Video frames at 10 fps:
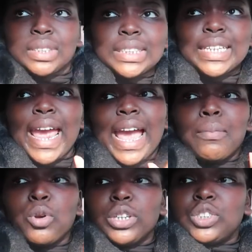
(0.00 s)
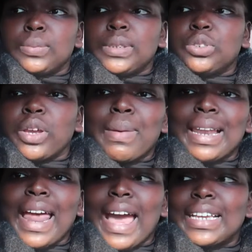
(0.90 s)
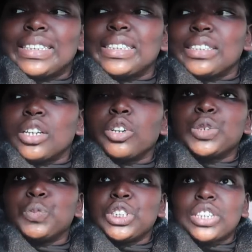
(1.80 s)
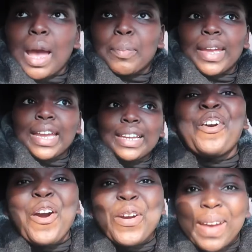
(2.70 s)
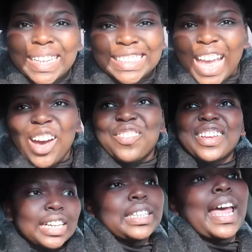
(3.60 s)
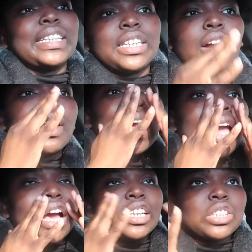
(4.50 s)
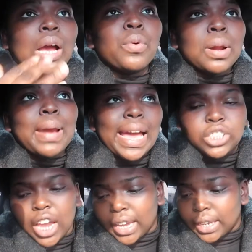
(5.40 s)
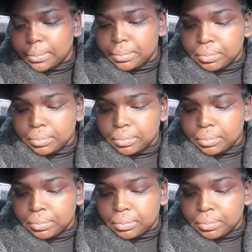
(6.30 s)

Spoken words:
Today I'm going to be doing my last Christmas shopping for myself, because last year, okay, so I want a black jacket.